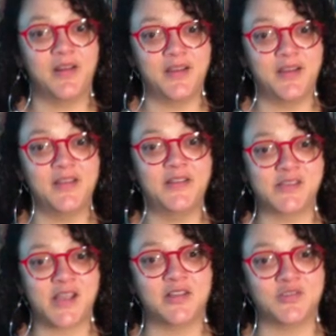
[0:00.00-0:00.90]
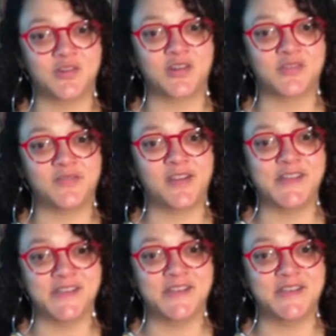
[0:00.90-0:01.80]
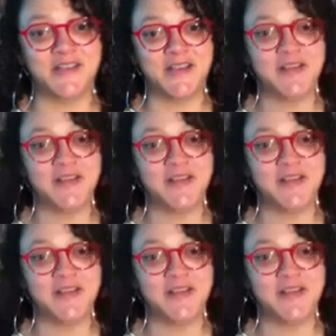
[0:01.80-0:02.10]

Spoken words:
is constructs of identity.